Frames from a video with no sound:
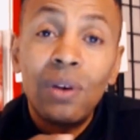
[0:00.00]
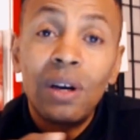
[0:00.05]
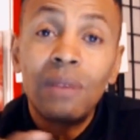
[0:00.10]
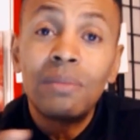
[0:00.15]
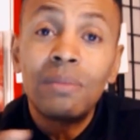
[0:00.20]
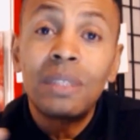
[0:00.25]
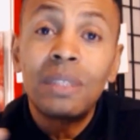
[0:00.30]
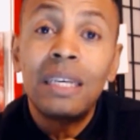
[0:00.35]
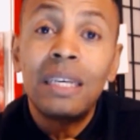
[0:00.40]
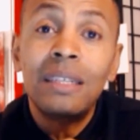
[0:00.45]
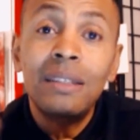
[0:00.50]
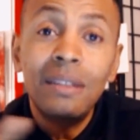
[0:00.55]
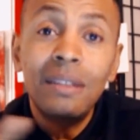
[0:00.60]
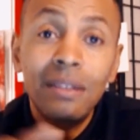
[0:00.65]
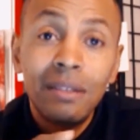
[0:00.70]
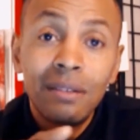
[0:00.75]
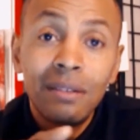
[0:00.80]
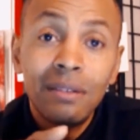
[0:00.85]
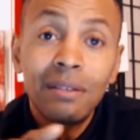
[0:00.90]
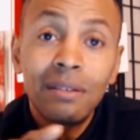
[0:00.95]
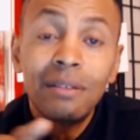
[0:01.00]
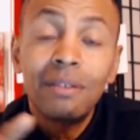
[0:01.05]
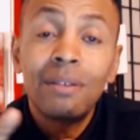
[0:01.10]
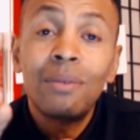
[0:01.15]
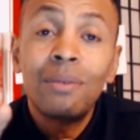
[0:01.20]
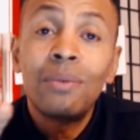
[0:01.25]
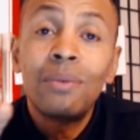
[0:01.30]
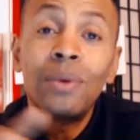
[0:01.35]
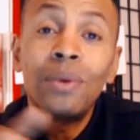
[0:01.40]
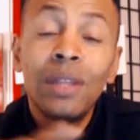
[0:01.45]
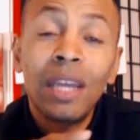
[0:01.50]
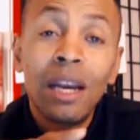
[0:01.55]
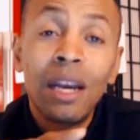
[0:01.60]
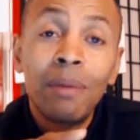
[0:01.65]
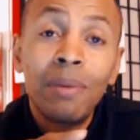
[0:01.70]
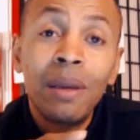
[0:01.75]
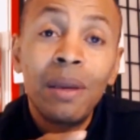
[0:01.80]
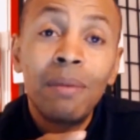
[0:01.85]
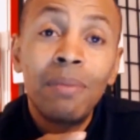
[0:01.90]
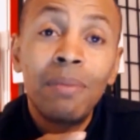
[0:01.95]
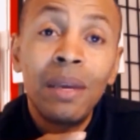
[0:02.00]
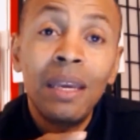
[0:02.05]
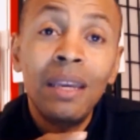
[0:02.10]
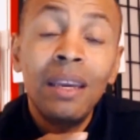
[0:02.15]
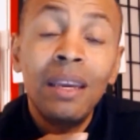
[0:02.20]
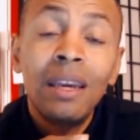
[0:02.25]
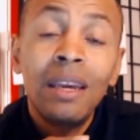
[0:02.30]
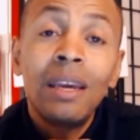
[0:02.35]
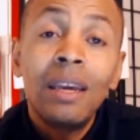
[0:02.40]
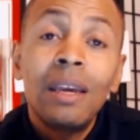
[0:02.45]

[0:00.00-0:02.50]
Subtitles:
comes in with Airbnb,